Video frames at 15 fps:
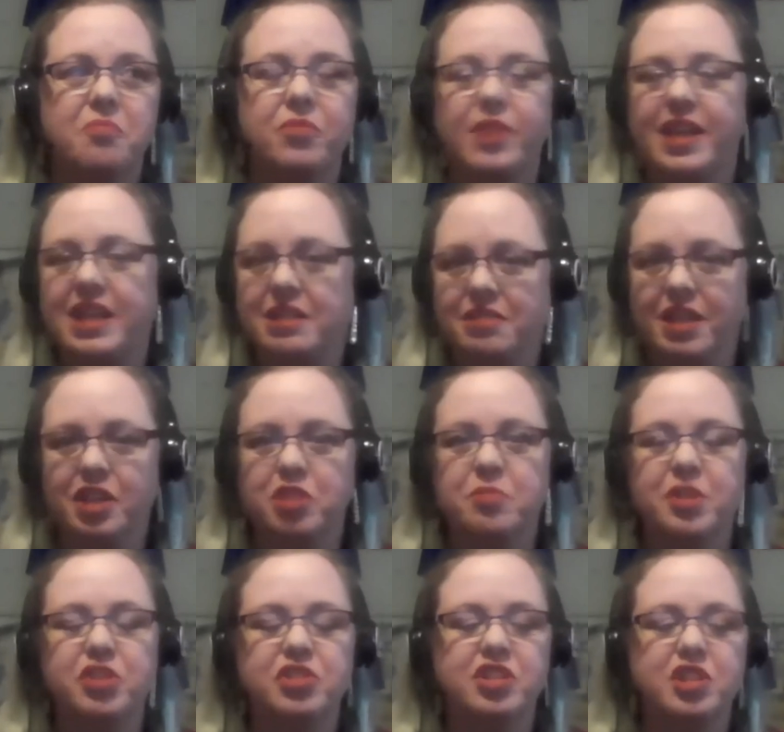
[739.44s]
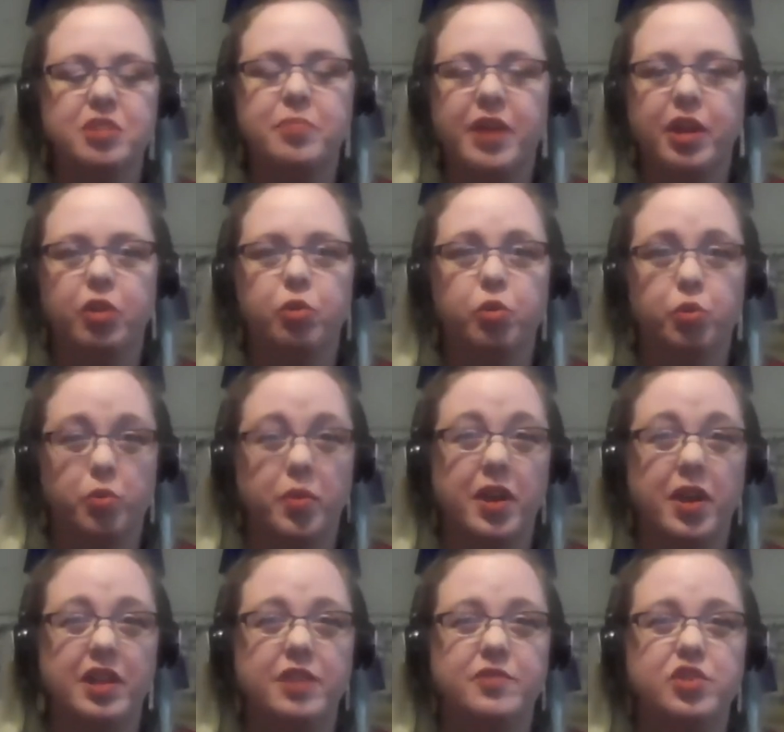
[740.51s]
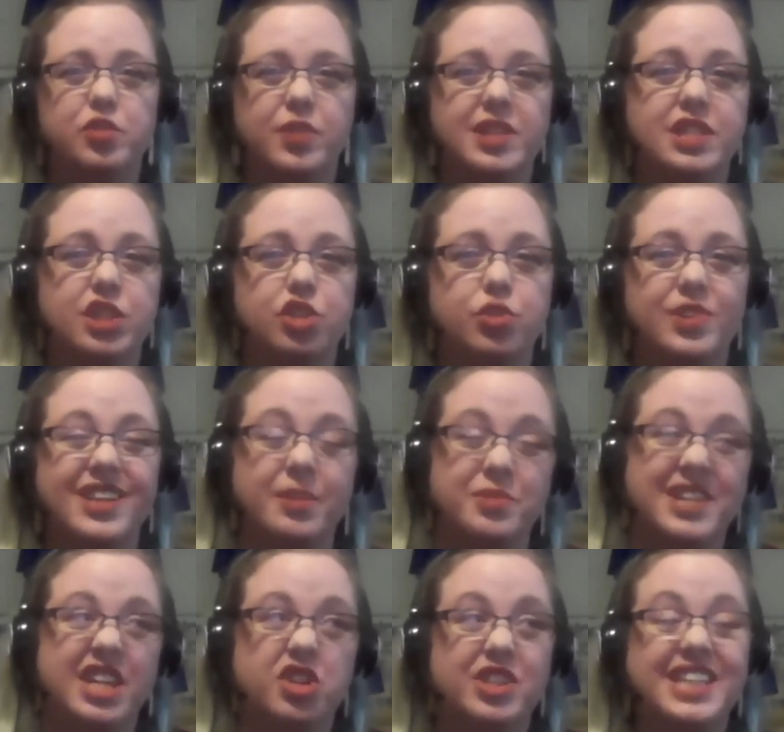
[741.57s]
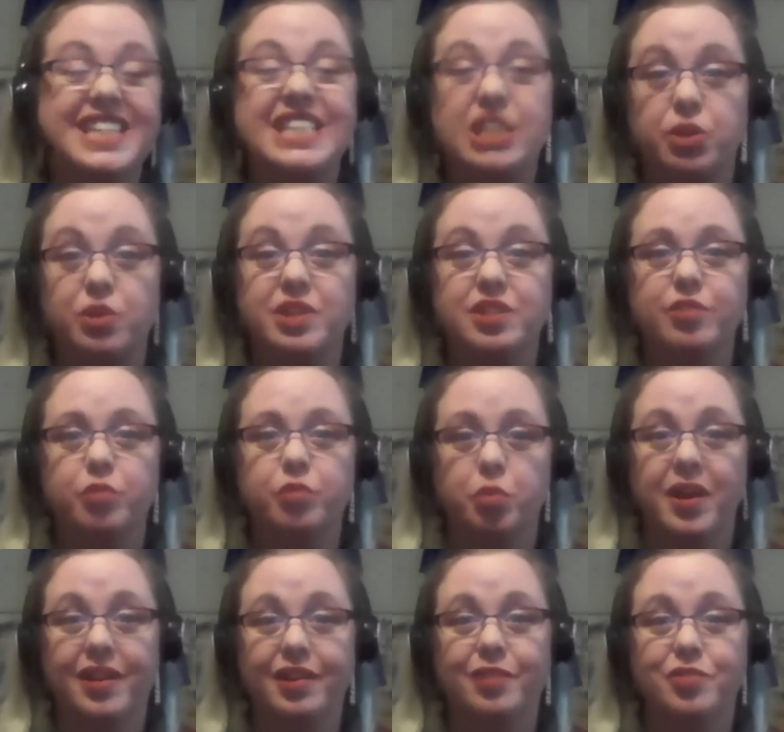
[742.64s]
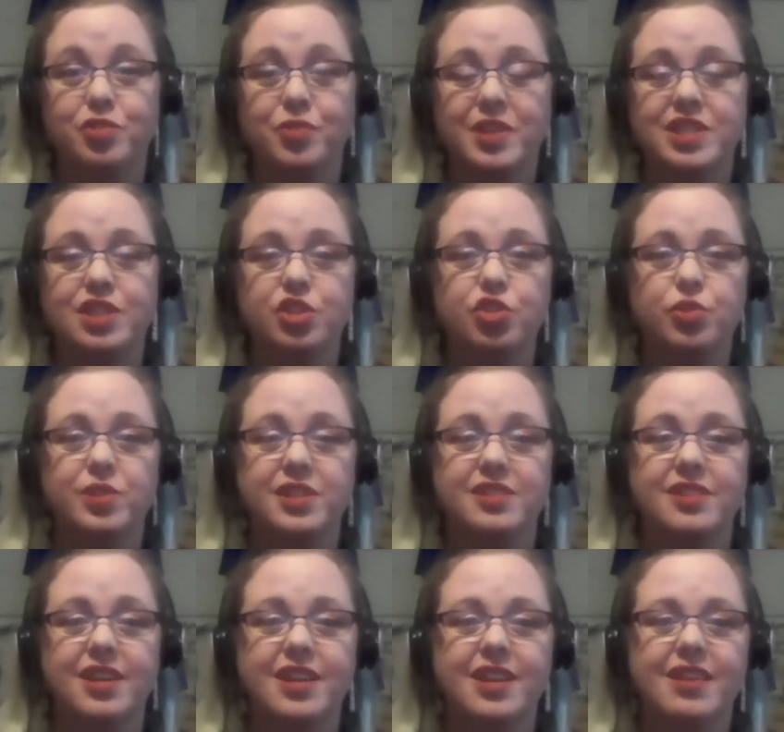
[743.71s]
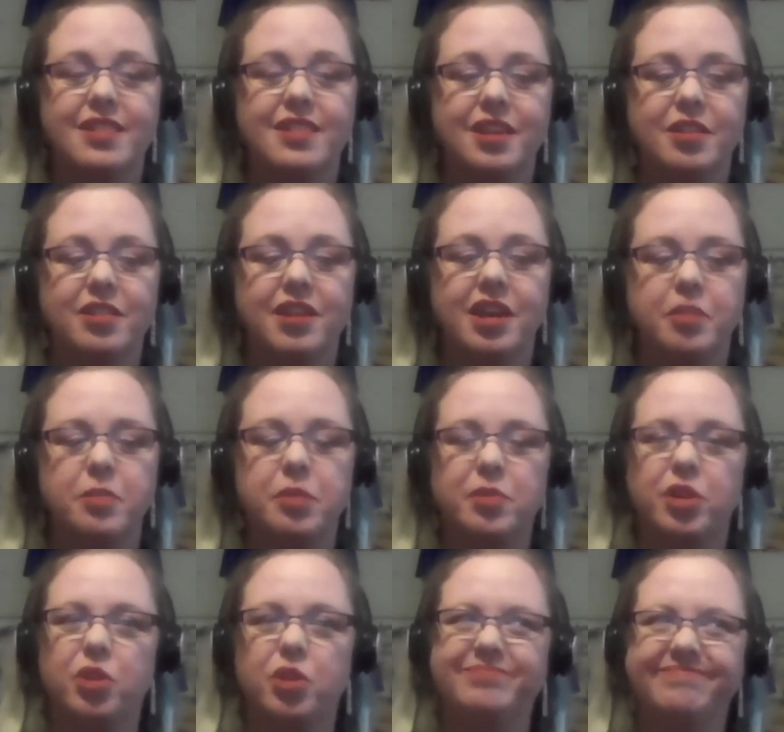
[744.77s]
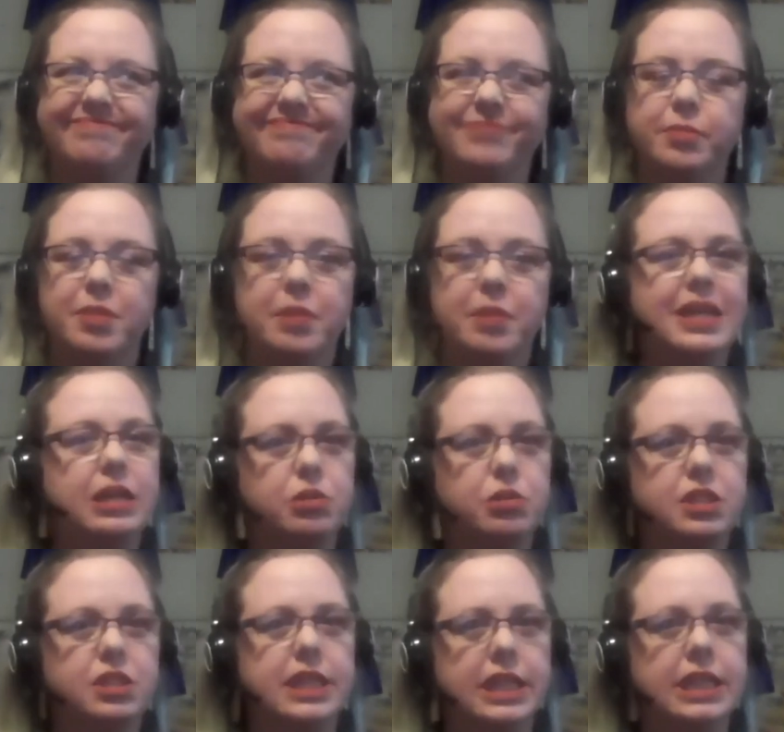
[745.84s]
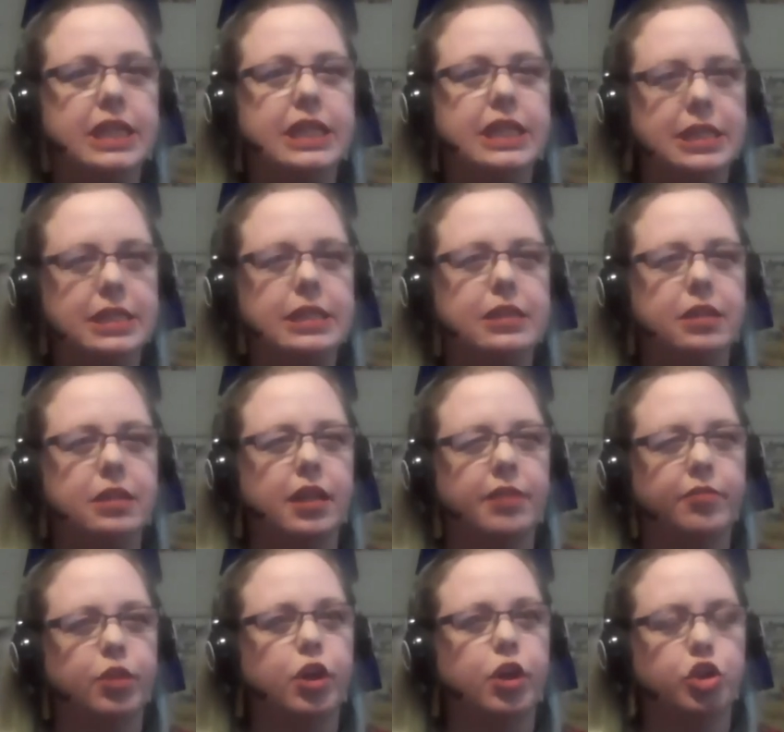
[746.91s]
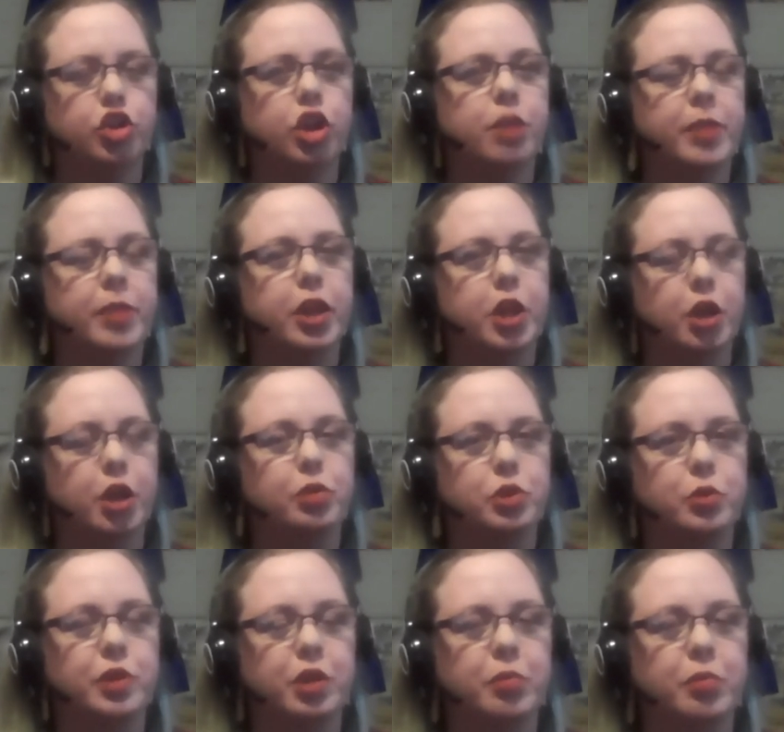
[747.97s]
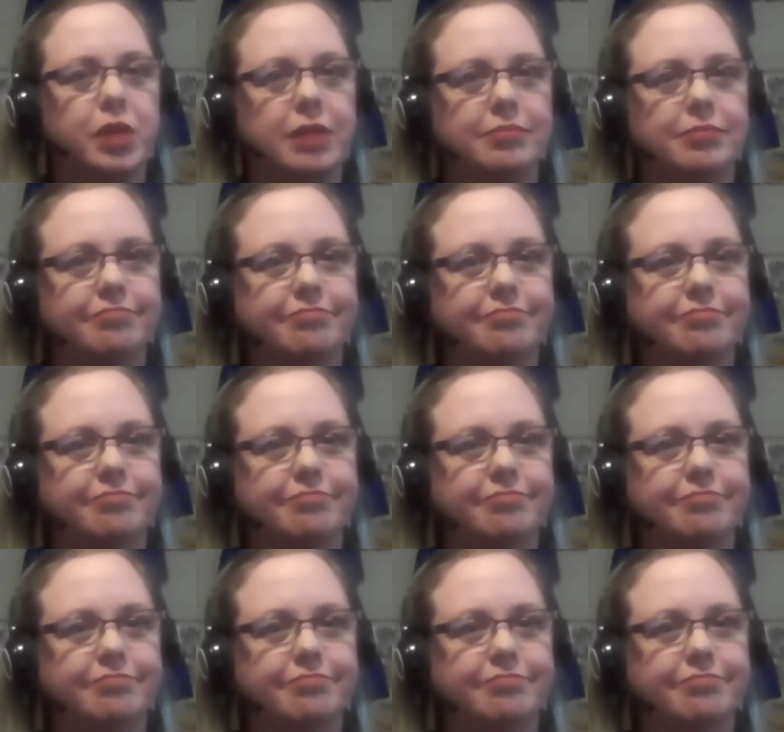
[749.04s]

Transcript: like you mentioned in the bio, a repetitive stress injury. It was actually a series of repetitive stress injuries that kind of made me go, maybe house cleaning isn't the lifelong job I thought it was going to be.